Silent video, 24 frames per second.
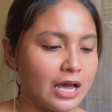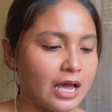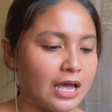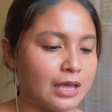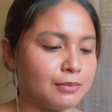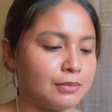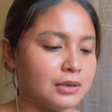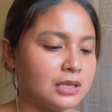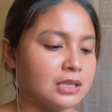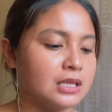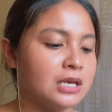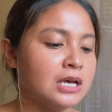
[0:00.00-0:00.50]
I
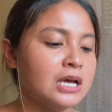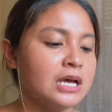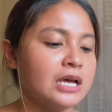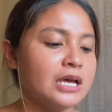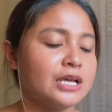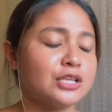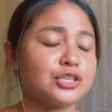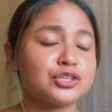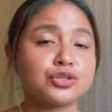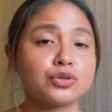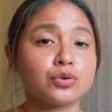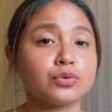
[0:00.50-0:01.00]
mean,
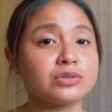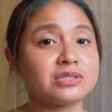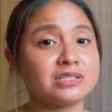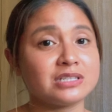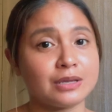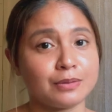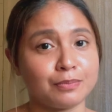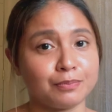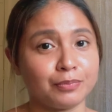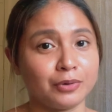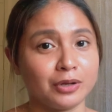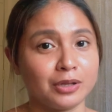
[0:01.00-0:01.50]
it's so
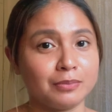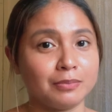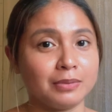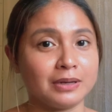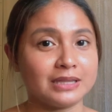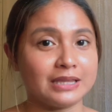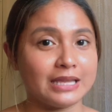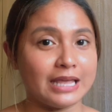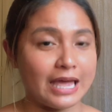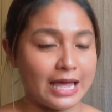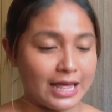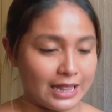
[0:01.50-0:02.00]
simple but
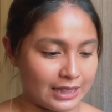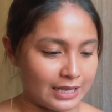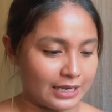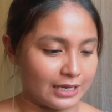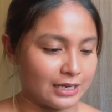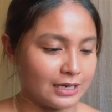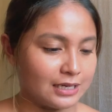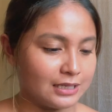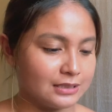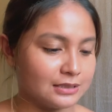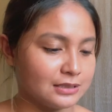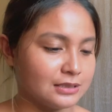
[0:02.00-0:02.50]

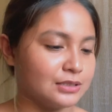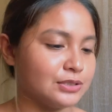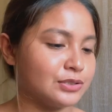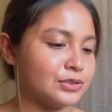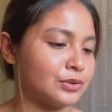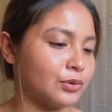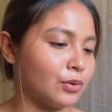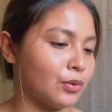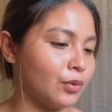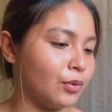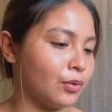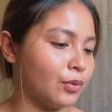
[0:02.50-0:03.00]
elegant.
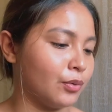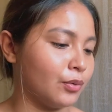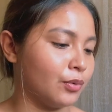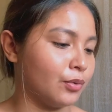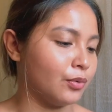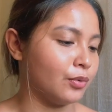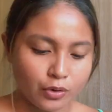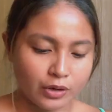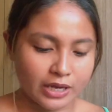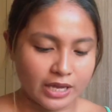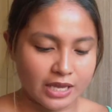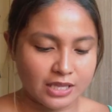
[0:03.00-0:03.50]
So,
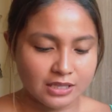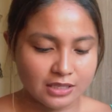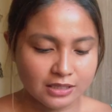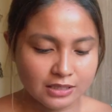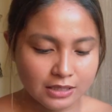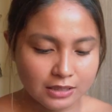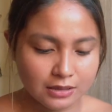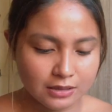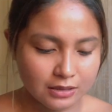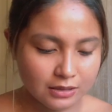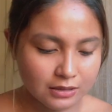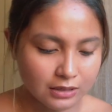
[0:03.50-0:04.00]
okay,
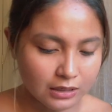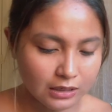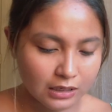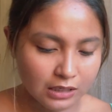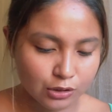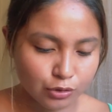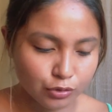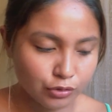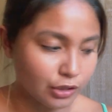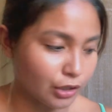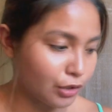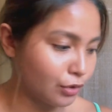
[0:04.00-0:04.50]

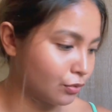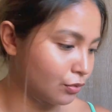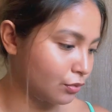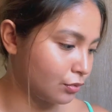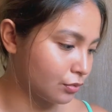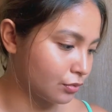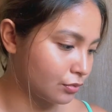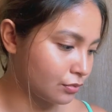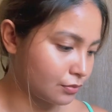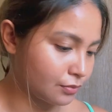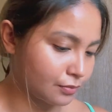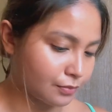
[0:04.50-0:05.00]
natanggal ko na yung
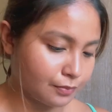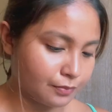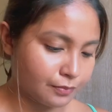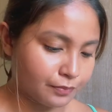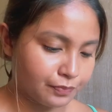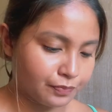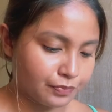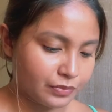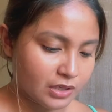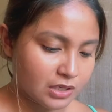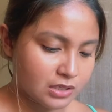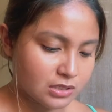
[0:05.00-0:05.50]

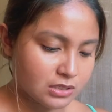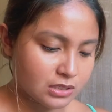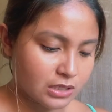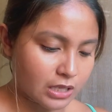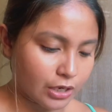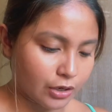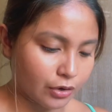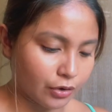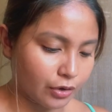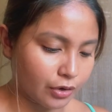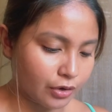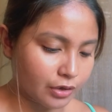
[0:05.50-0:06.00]

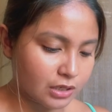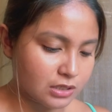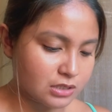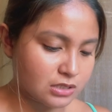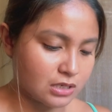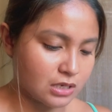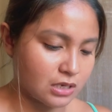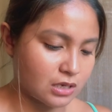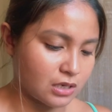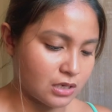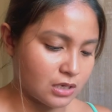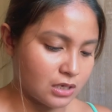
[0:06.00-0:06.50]
sticker
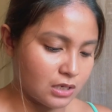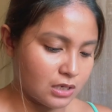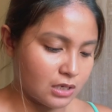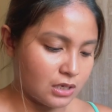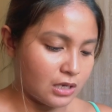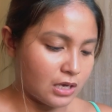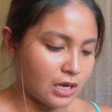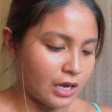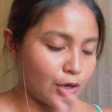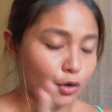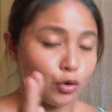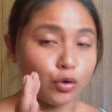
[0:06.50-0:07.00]
kasi
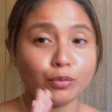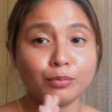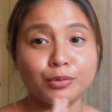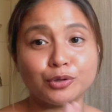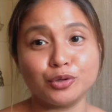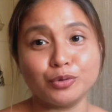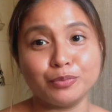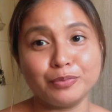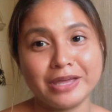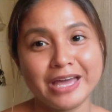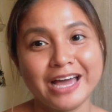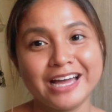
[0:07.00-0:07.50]
ayoko
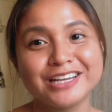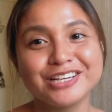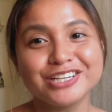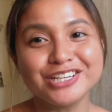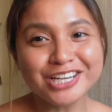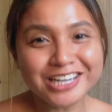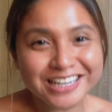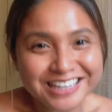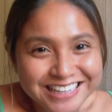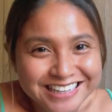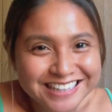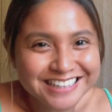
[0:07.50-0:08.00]
madumihan
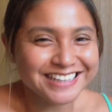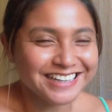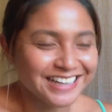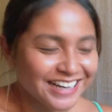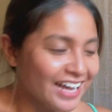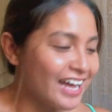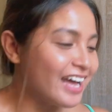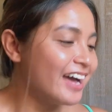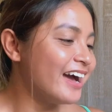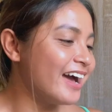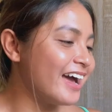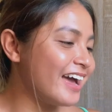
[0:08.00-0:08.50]
siya.
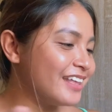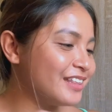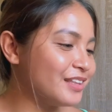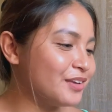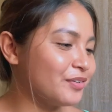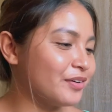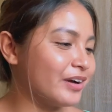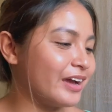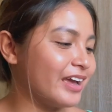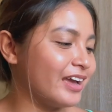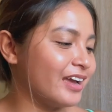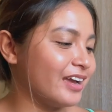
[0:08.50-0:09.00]

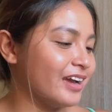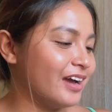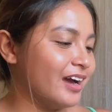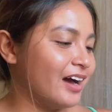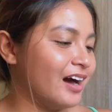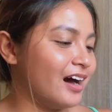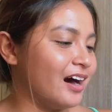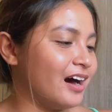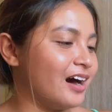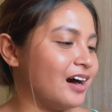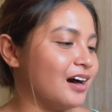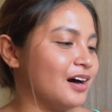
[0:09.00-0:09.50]
Anyway,
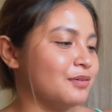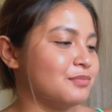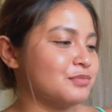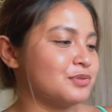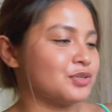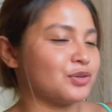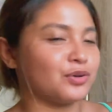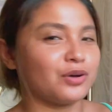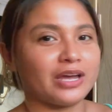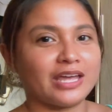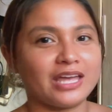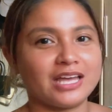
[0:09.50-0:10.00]

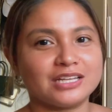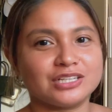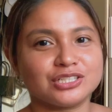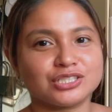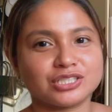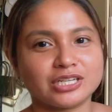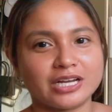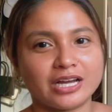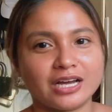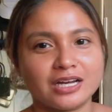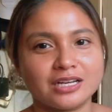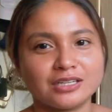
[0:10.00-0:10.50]
so ayan
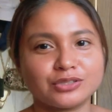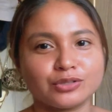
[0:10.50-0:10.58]
siya.